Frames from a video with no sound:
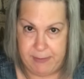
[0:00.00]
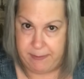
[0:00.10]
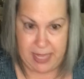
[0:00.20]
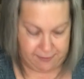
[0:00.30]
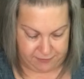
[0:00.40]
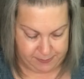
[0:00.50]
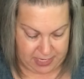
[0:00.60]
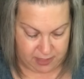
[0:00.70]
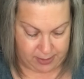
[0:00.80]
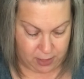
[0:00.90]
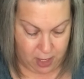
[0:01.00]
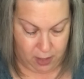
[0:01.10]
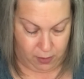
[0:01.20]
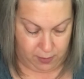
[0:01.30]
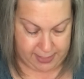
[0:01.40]
I'm not flipping out about,
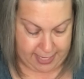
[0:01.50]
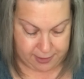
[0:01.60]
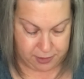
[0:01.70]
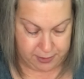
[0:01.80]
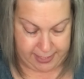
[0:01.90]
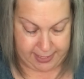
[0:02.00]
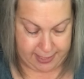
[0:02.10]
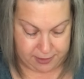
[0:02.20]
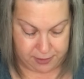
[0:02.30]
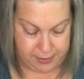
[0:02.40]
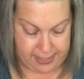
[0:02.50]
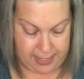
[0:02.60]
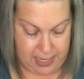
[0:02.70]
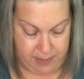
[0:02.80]
oh, I gotta hurry,